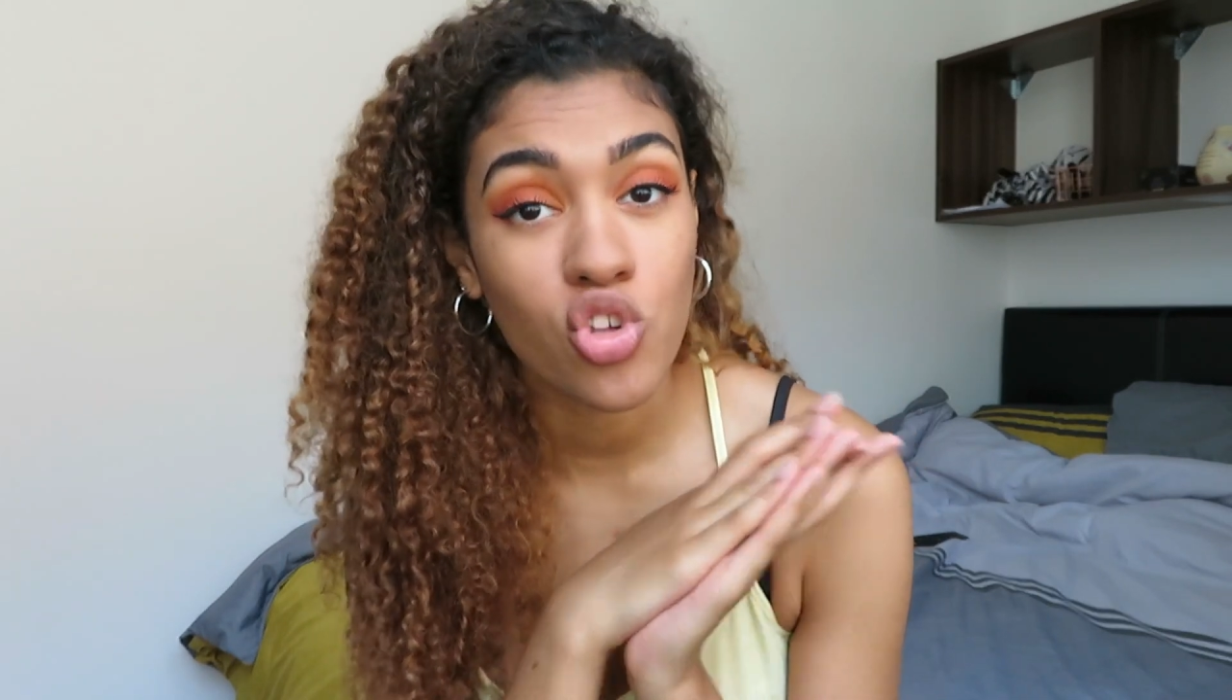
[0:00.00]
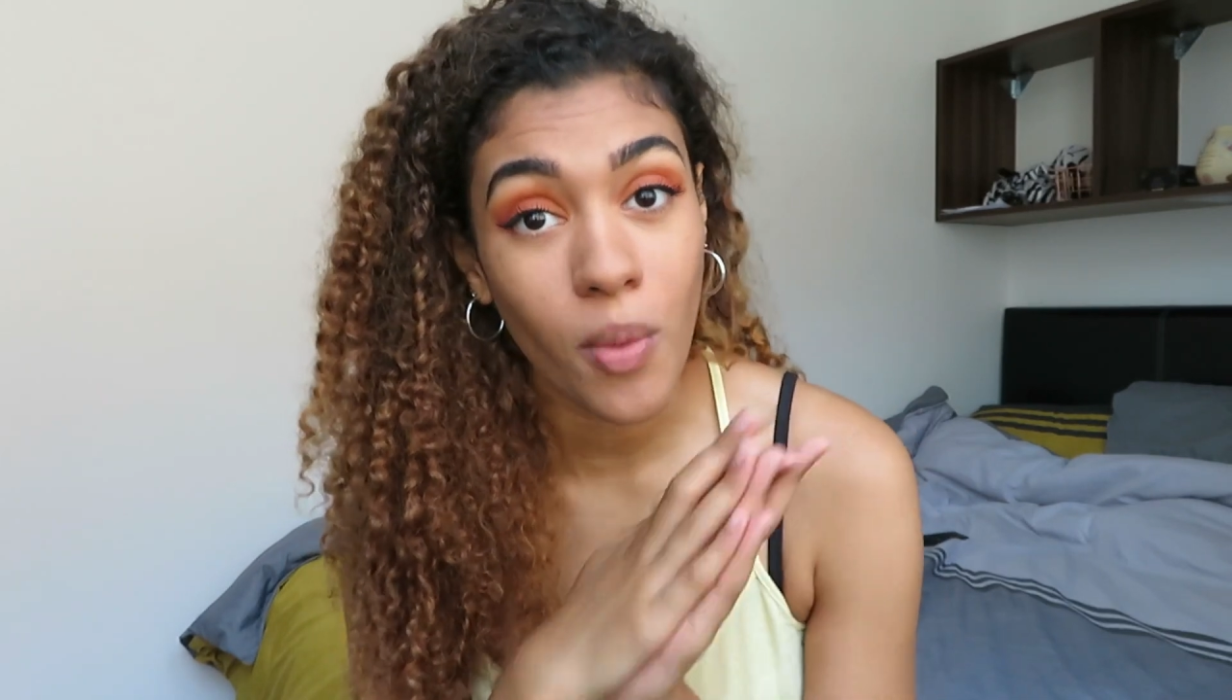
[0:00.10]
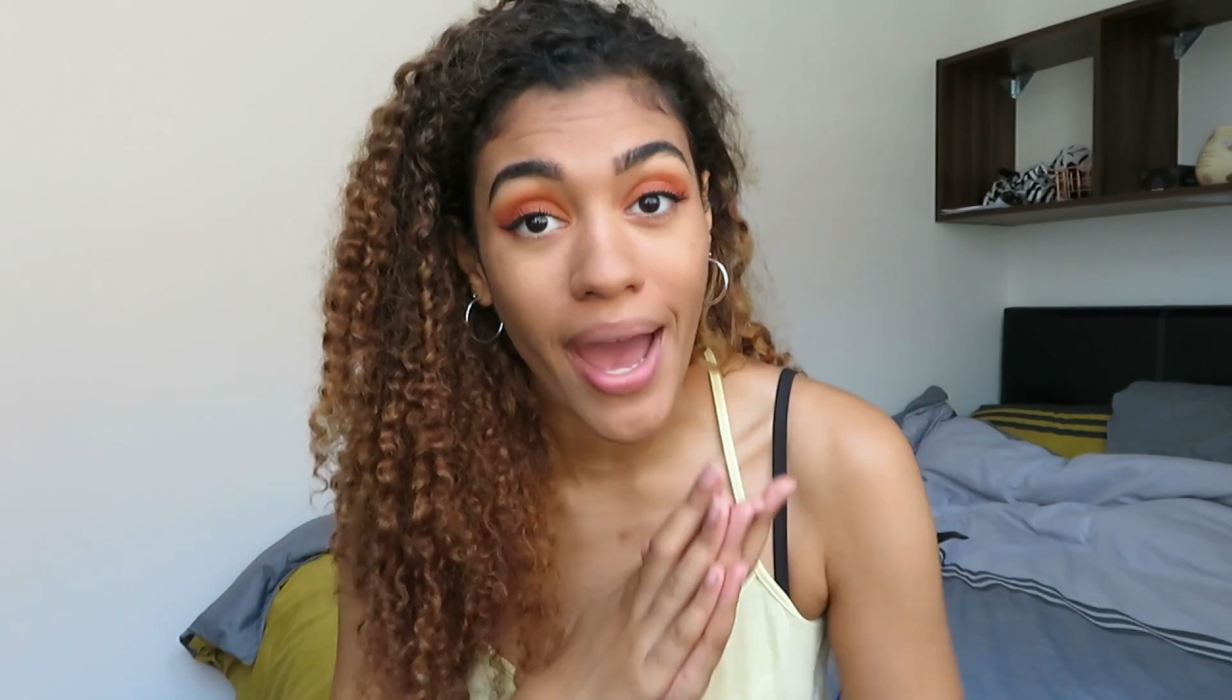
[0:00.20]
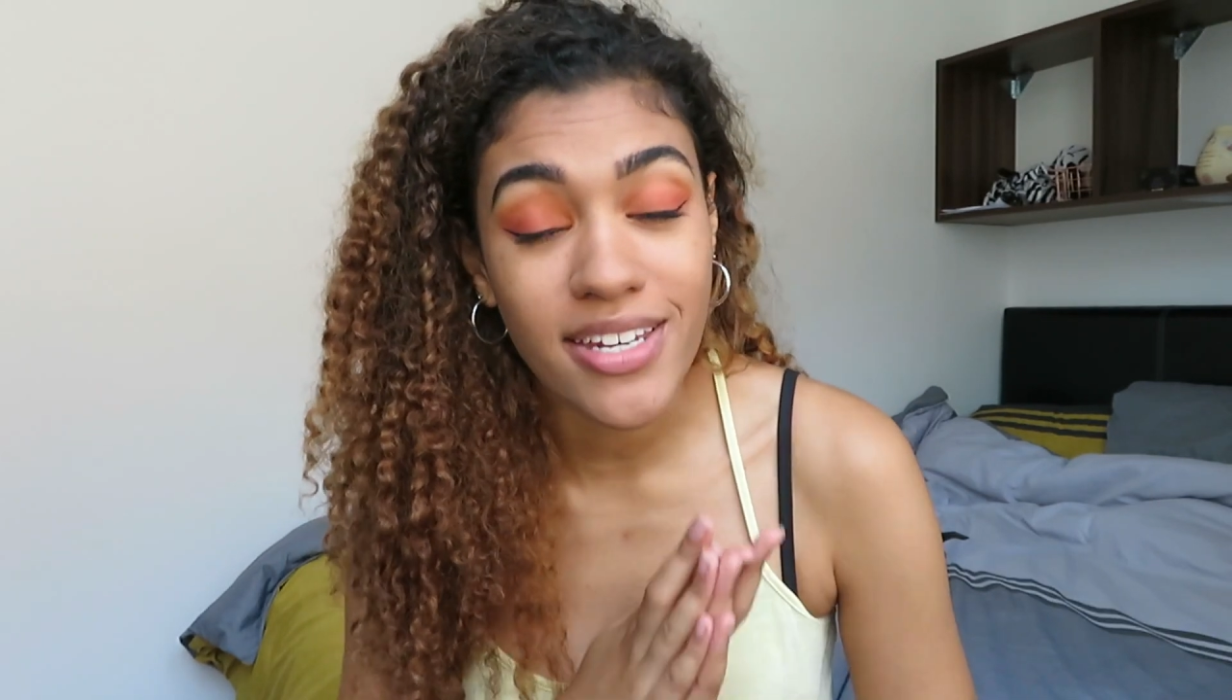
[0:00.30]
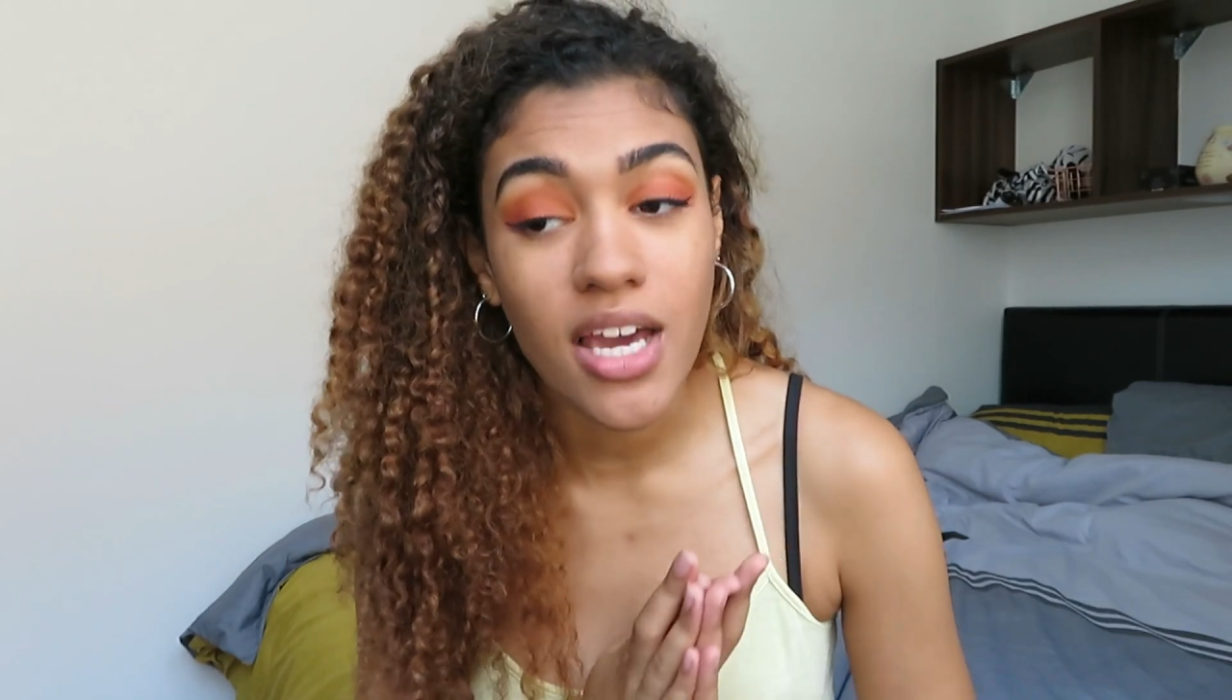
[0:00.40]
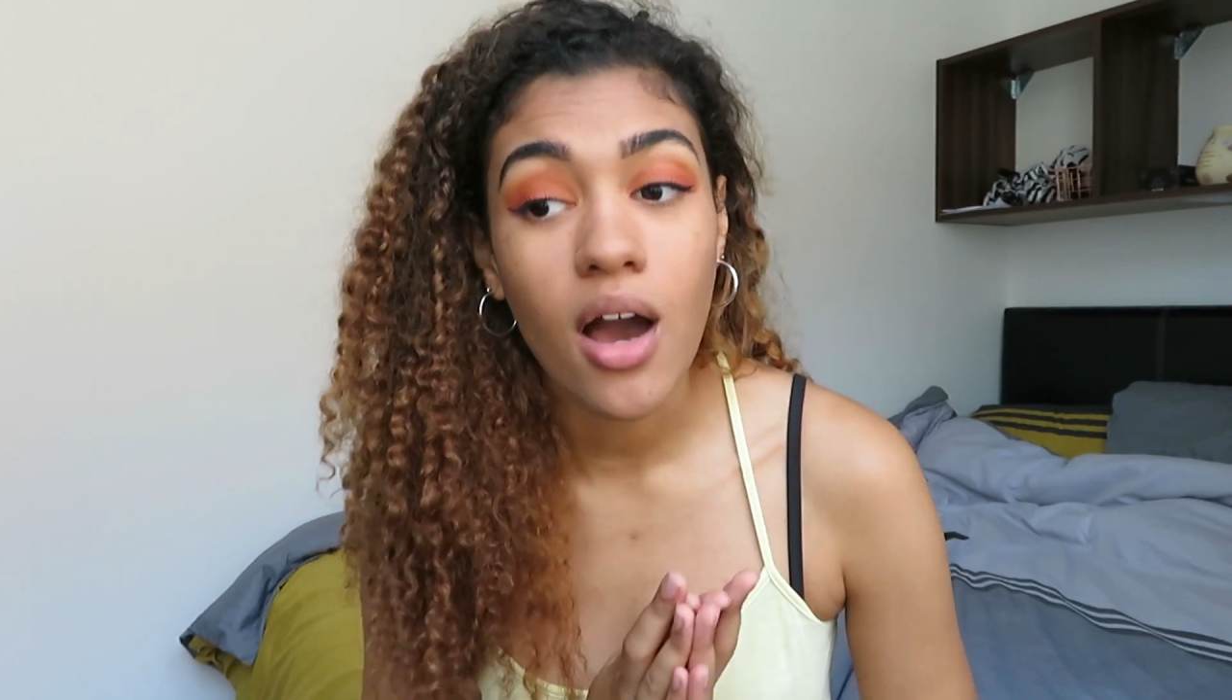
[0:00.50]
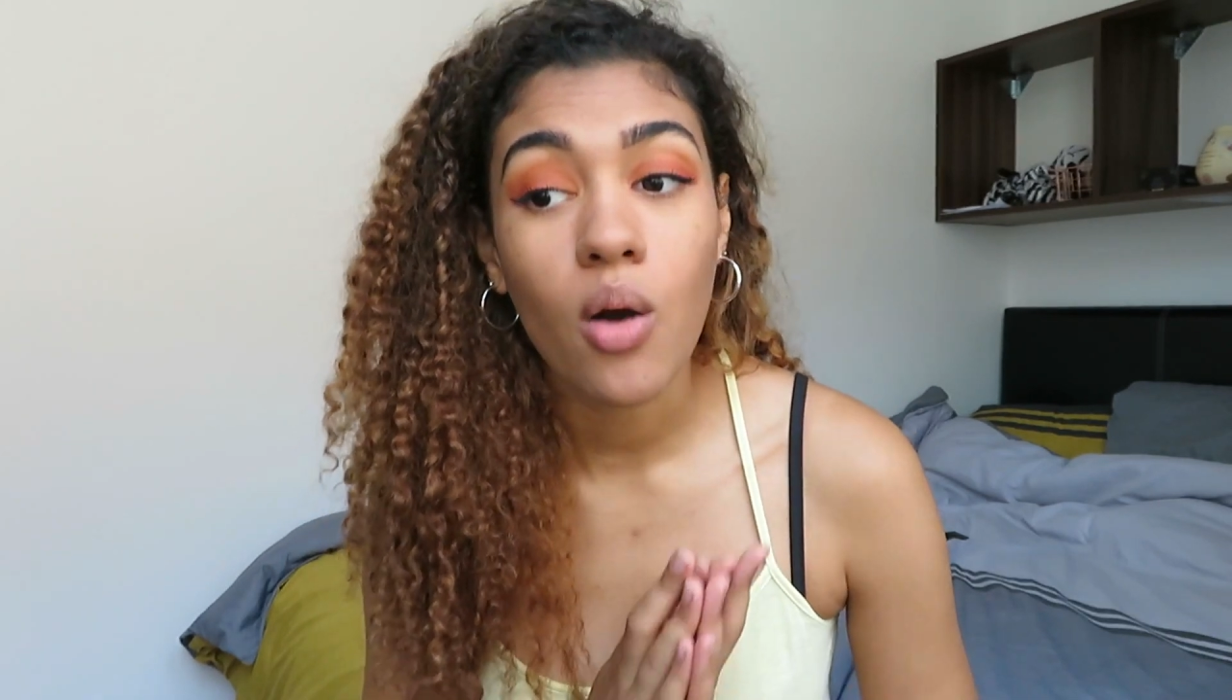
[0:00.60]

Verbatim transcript: duet.